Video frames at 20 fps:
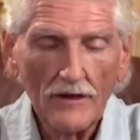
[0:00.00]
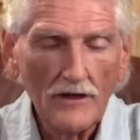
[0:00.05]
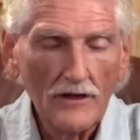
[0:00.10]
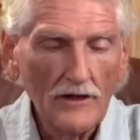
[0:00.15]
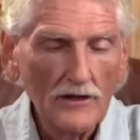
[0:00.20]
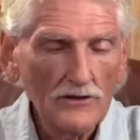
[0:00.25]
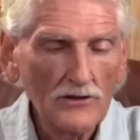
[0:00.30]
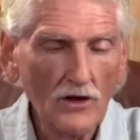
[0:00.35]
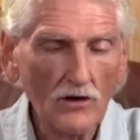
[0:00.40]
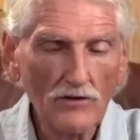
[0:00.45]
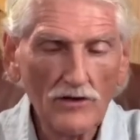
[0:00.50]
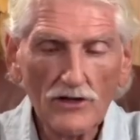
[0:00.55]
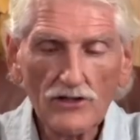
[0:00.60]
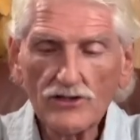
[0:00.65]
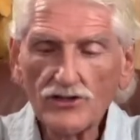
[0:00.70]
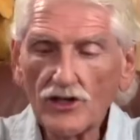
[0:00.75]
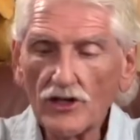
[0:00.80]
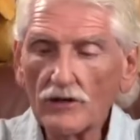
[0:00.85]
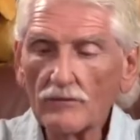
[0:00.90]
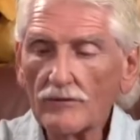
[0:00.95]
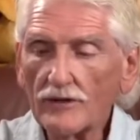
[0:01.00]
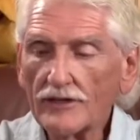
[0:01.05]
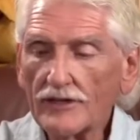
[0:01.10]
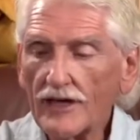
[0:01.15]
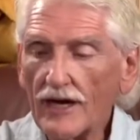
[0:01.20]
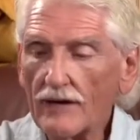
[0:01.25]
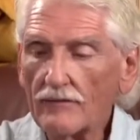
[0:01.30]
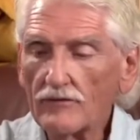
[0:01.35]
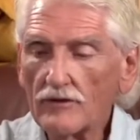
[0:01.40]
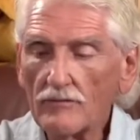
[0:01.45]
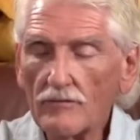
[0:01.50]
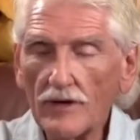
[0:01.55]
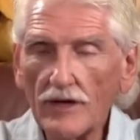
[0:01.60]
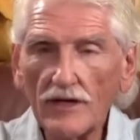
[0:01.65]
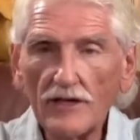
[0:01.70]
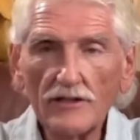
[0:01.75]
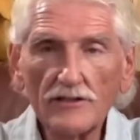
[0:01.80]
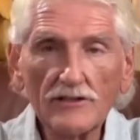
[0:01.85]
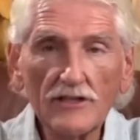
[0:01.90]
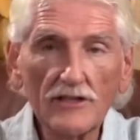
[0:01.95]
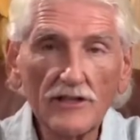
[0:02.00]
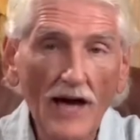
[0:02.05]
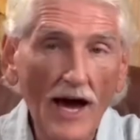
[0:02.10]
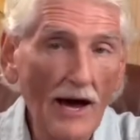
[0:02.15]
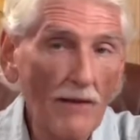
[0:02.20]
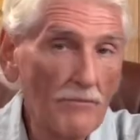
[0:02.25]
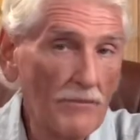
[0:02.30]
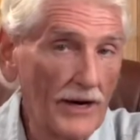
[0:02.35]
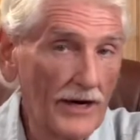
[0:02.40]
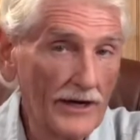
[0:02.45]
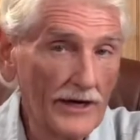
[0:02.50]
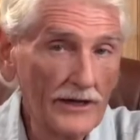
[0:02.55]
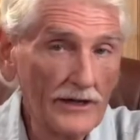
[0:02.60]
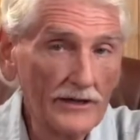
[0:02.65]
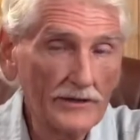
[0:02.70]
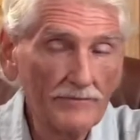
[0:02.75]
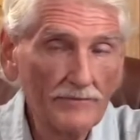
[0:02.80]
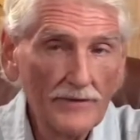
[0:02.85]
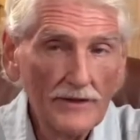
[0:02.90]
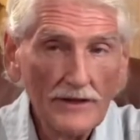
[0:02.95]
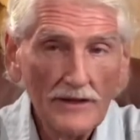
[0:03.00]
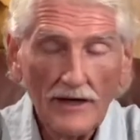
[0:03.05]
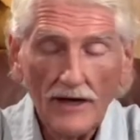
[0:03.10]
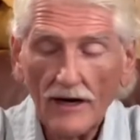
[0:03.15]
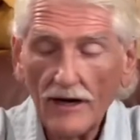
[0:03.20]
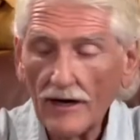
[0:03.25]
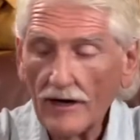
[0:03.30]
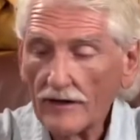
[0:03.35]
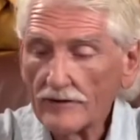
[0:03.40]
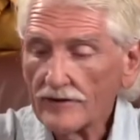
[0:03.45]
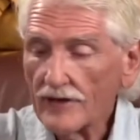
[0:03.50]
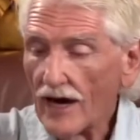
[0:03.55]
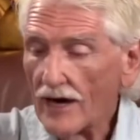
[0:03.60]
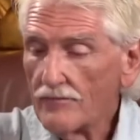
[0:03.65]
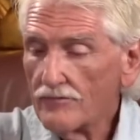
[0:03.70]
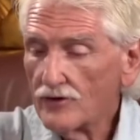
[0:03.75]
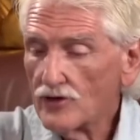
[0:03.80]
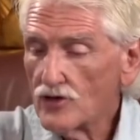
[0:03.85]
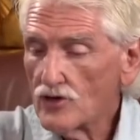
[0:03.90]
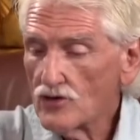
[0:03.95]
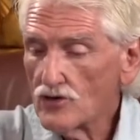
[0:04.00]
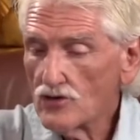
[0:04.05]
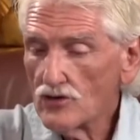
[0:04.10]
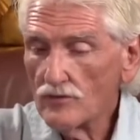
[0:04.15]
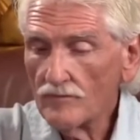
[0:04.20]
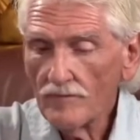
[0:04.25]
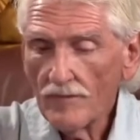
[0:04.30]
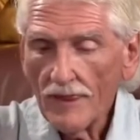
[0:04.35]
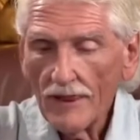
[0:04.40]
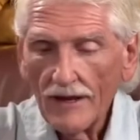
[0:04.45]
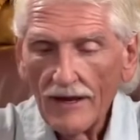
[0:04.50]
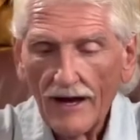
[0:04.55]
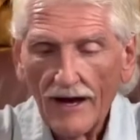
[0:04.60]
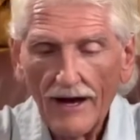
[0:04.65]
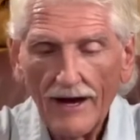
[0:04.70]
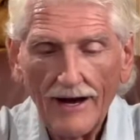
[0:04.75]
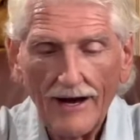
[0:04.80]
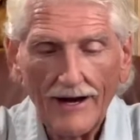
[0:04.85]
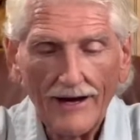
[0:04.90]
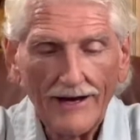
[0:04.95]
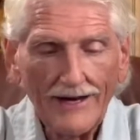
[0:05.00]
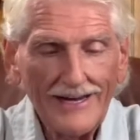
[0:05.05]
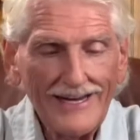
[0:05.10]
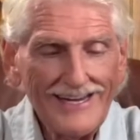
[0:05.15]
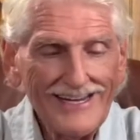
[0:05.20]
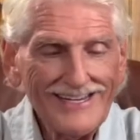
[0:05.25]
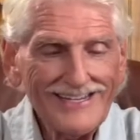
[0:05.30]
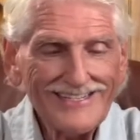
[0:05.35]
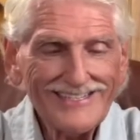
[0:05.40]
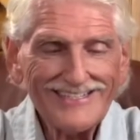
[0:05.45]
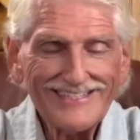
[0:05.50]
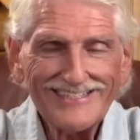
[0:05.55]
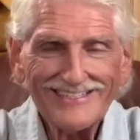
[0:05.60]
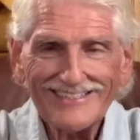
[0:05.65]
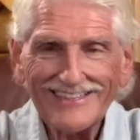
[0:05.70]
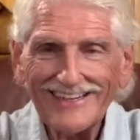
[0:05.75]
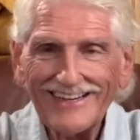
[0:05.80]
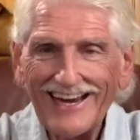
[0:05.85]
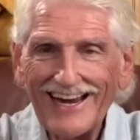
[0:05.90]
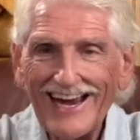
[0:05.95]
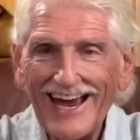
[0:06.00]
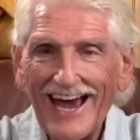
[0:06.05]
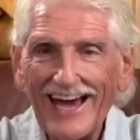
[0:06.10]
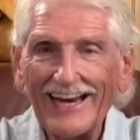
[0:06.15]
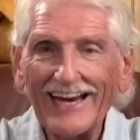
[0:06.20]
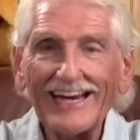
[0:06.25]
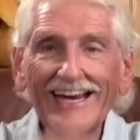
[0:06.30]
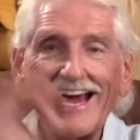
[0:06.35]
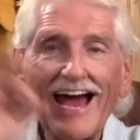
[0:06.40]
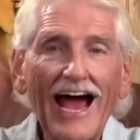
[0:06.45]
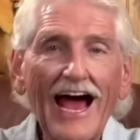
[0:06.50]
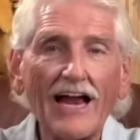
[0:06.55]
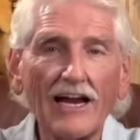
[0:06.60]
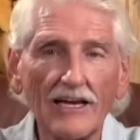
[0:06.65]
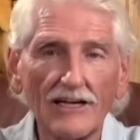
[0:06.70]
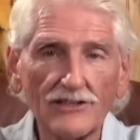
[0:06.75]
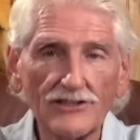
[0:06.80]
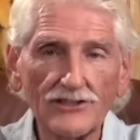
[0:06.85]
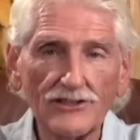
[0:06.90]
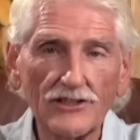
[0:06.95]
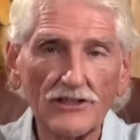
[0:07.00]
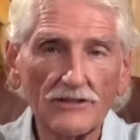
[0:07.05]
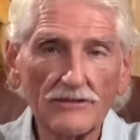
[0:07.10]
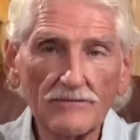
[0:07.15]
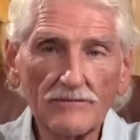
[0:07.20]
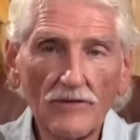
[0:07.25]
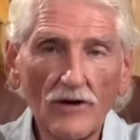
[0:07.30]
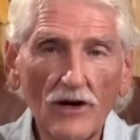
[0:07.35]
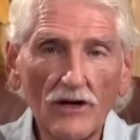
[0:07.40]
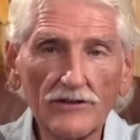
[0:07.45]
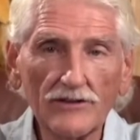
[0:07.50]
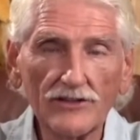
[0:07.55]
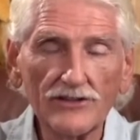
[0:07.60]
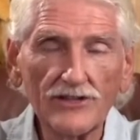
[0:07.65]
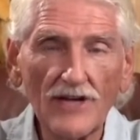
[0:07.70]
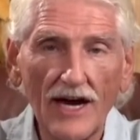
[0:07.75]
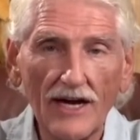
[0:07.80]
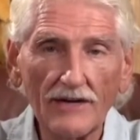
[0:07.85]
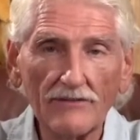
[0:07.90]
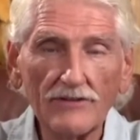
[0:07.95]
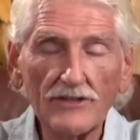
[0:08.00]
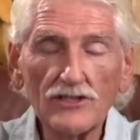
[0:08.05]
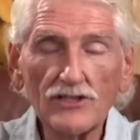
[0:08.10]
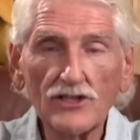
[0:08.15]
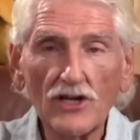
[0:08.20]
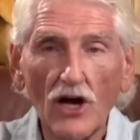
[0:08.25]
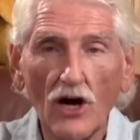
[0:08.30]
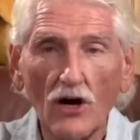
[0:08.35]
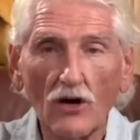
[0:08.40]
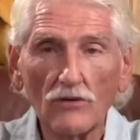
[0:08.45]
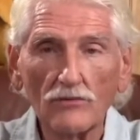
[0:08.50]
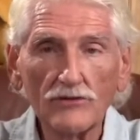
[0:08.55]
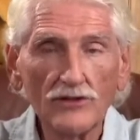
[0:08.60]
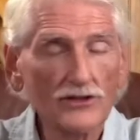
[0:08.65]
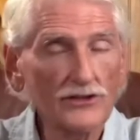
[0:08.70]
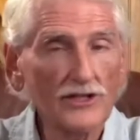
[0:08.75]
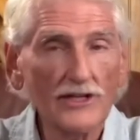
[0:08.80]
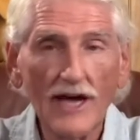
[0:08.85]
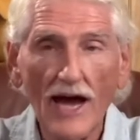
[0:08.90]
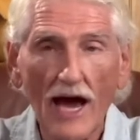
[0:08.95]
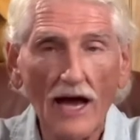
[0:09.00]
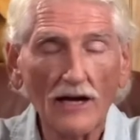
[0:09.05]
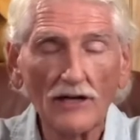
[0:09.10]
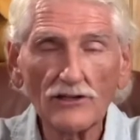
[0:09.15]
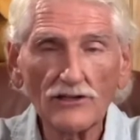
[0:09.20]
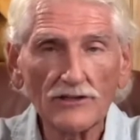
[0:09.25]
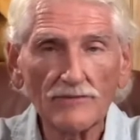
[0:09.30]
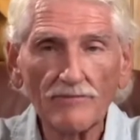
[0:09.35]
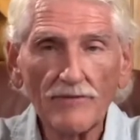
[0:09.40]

So this gentleman came to me, he's a diabetic, type 2. He had a callus on the side of his toe, just a callus.